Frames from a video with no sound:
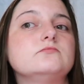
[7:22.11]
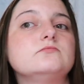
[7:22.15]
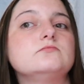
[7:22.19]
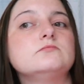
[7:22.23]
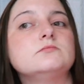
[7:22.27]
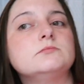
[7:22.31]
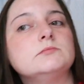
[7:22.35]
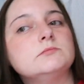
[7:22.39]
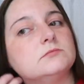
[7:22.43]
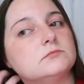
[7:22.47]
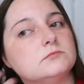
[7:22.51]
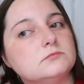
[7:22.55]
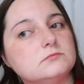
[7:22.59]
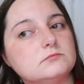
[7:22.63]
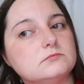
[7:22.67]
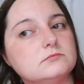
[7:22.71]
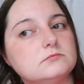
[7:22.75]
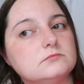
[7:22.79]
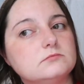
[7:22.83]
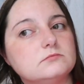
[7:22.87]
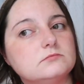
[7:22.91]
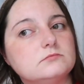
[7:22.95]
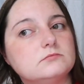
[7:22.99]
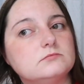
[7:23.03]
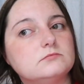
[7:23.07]

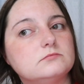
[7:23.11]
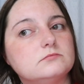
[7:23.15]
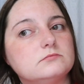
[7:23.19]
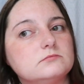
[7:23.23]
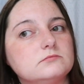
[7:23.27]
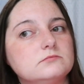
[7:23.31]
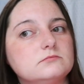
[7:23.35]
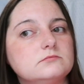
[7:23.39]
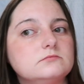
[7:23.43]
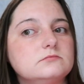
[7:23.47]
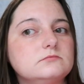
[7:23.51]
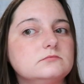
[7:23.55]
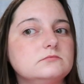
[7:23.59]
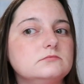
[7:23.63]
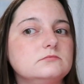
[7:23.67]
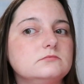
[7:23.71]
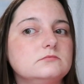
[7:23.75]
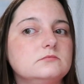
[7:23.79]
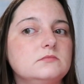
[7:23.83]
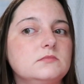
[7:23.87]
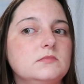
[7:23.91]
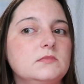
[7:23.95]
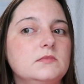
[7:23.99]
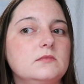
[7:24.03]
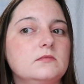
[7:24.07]

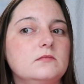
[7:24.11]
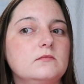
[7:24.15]
[no speech]